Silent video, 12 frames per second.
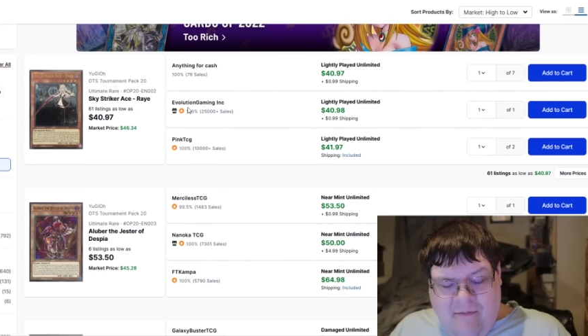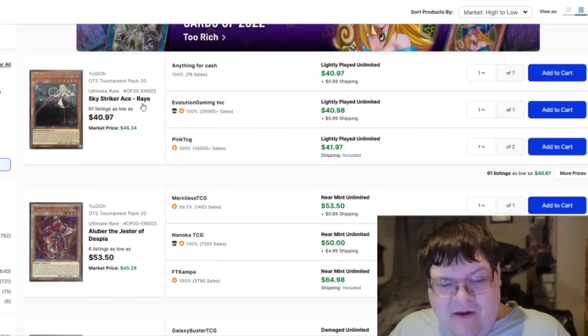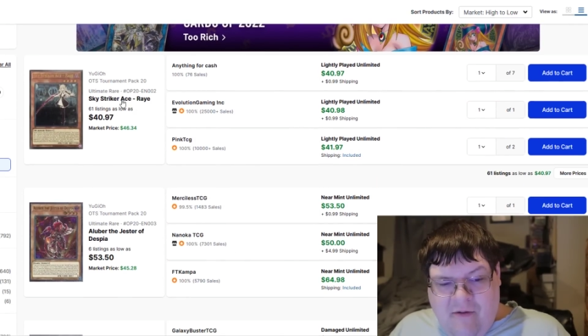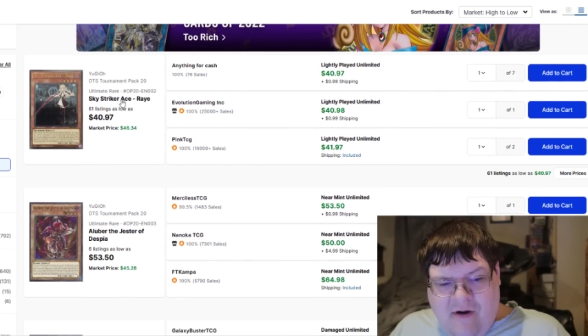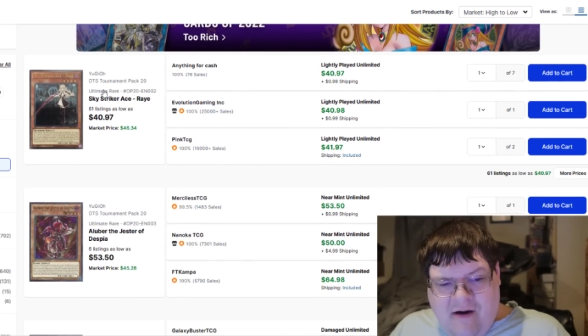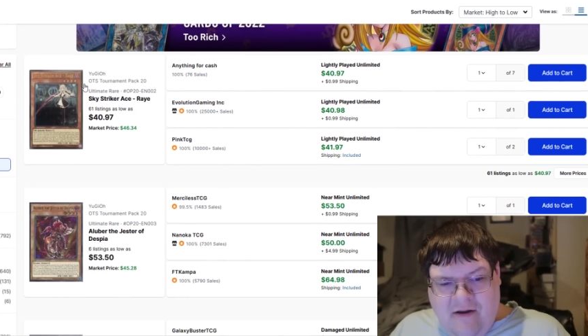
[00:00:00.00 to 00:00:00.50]

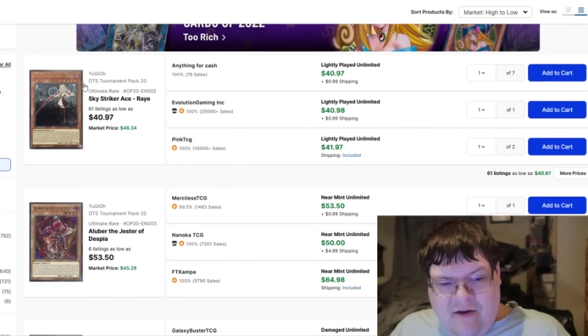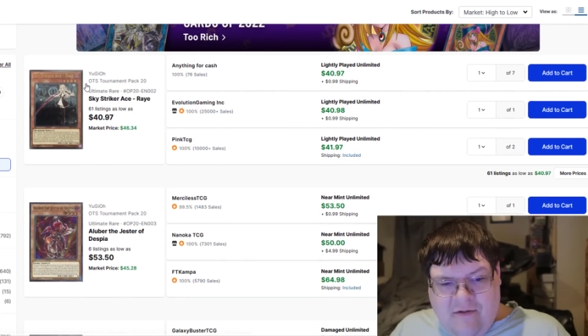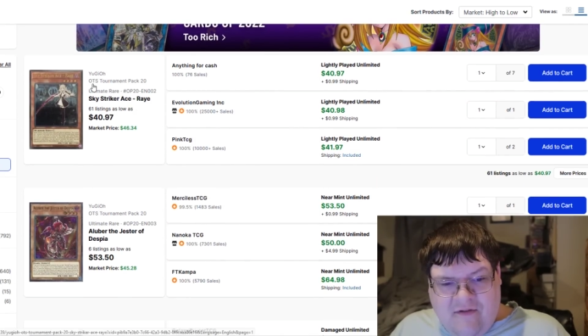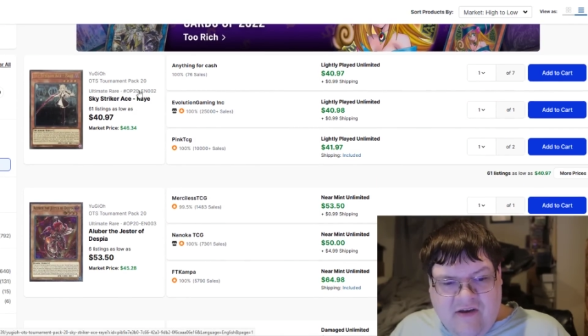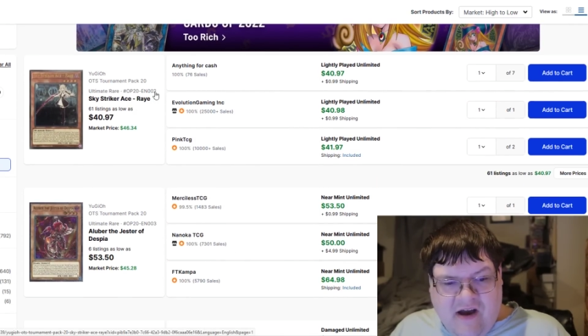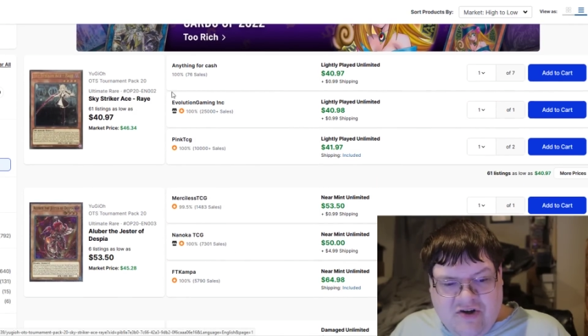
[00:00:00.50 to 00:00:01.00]
Meanwhile, you
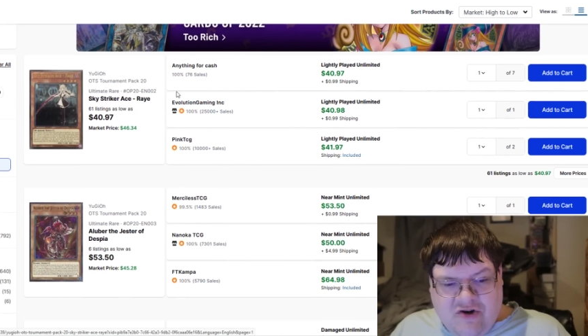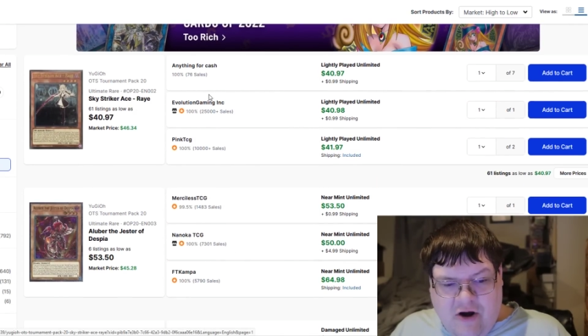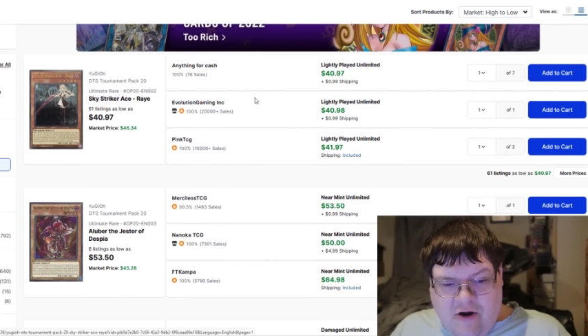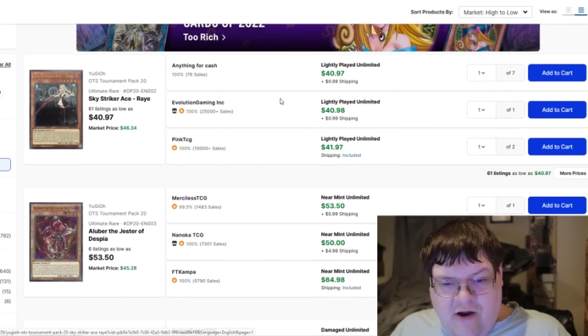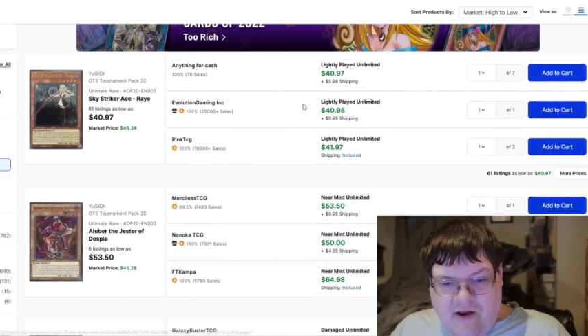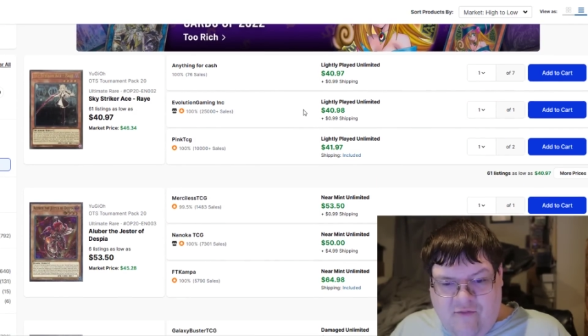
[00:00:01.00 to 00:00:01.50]
know, Sky
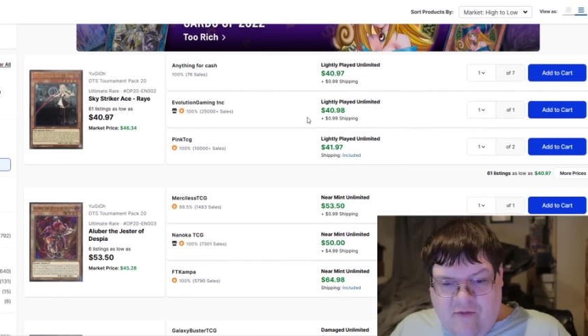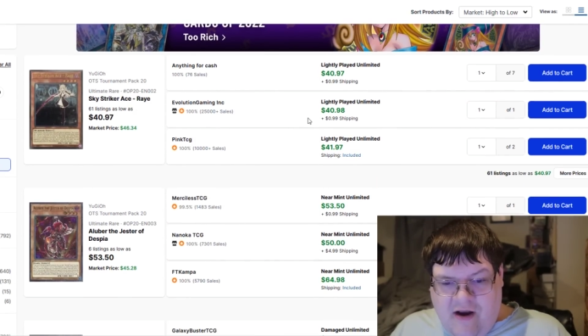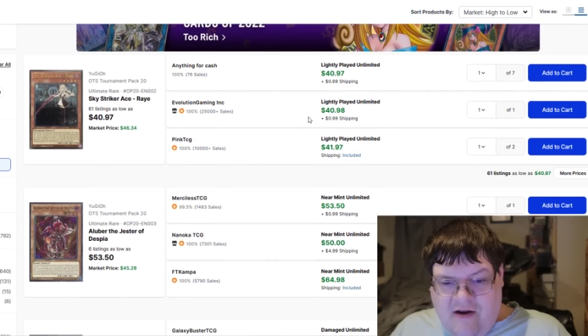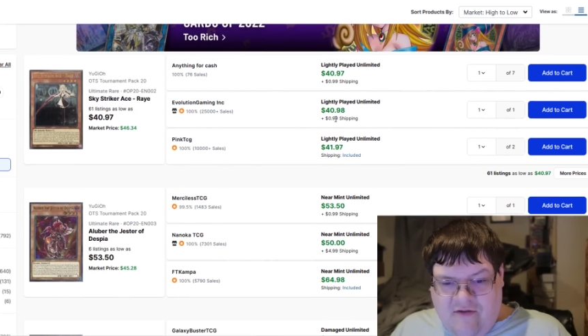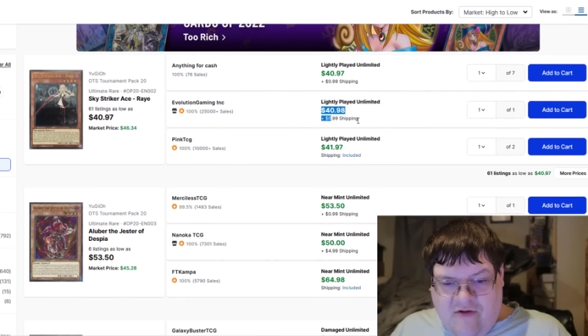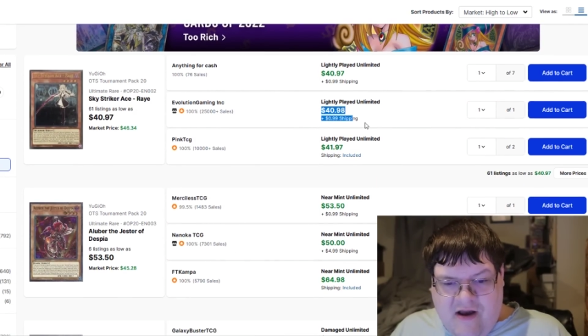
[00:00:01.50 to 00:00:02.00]
Striker Rays
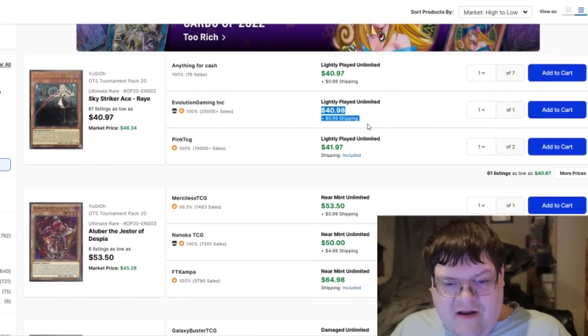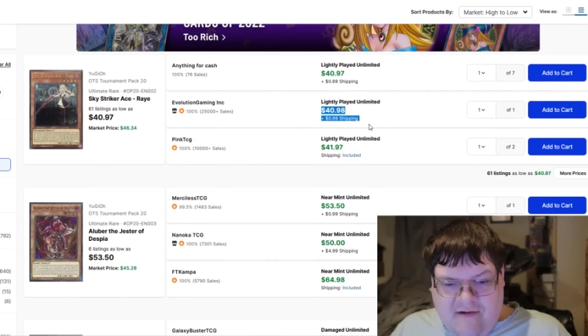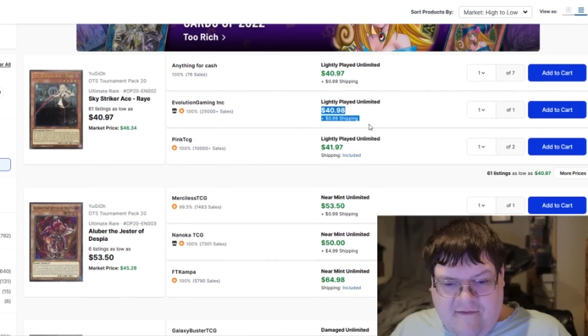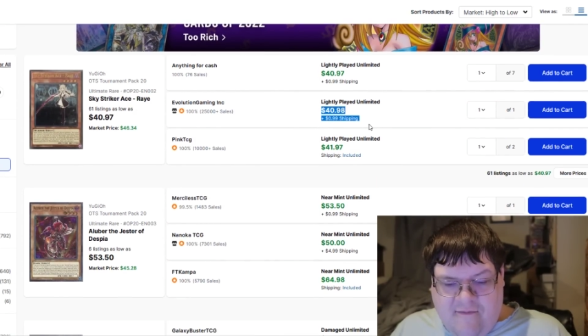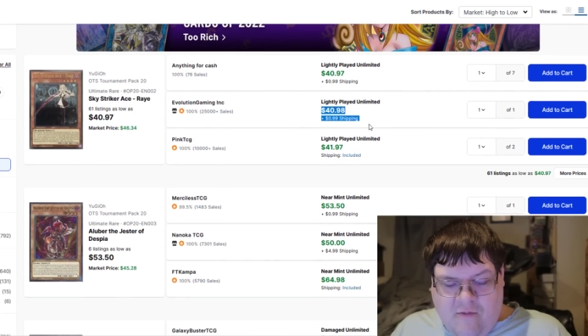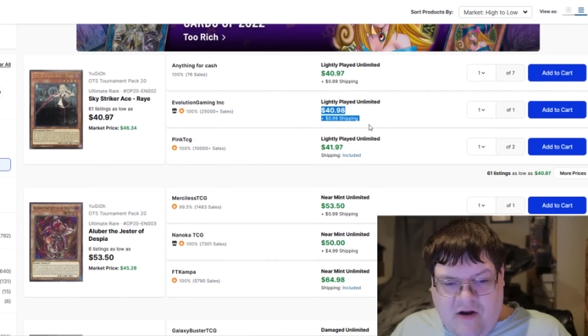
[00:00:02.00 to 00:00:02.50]
Rays are down
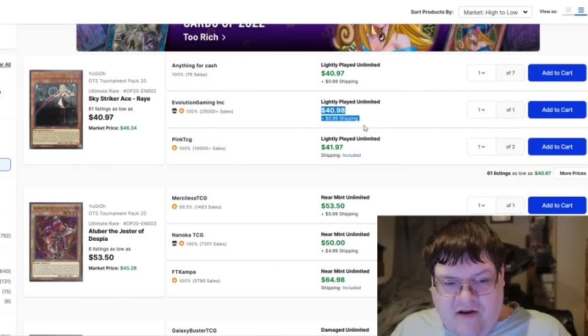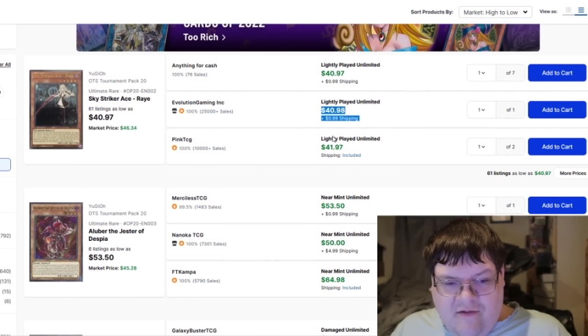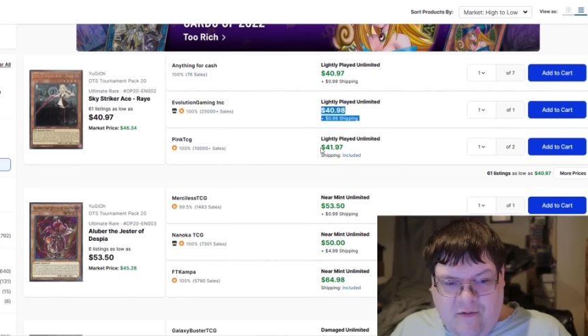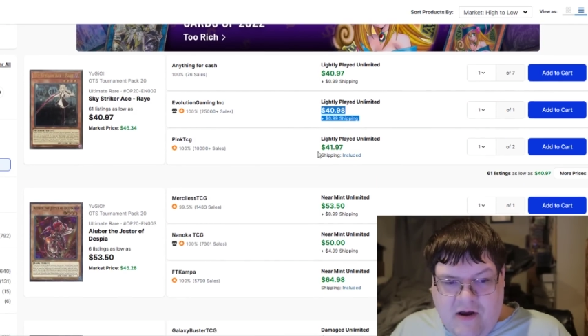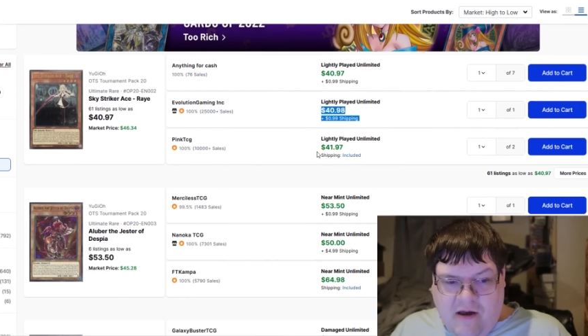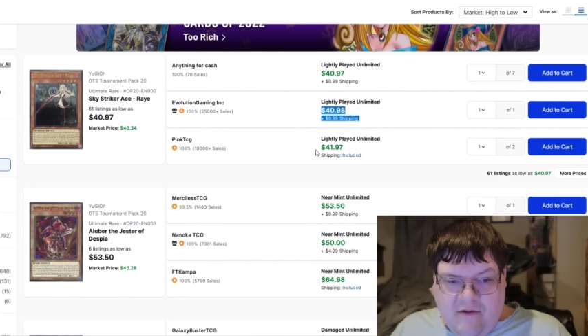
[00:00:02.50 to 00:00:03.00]
to
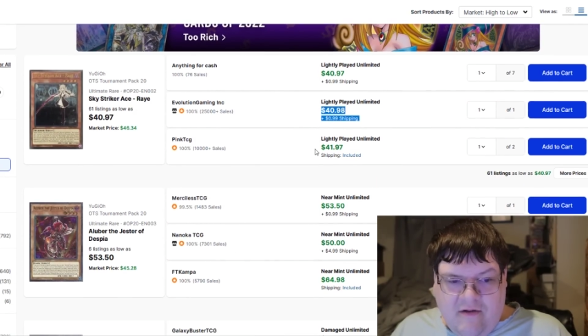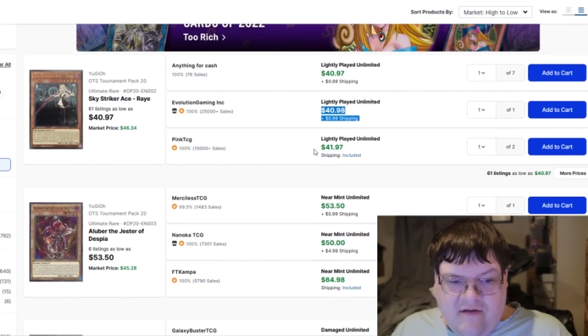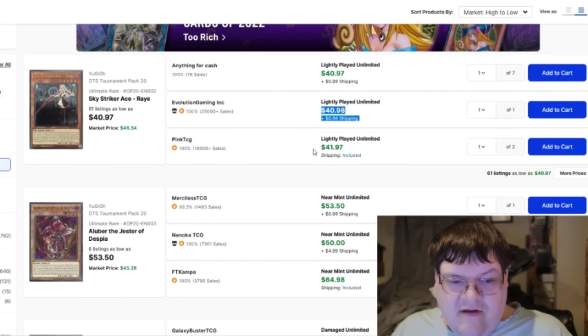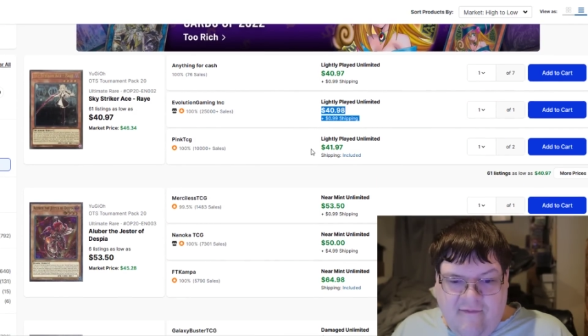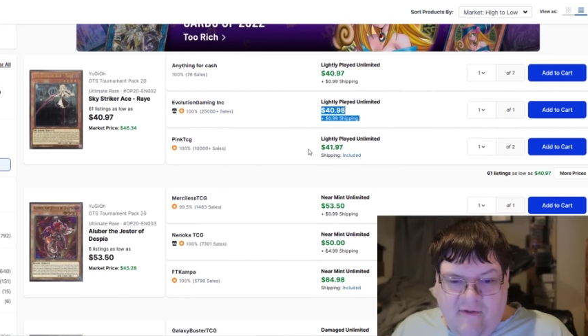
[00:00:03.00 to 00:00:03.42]
$42.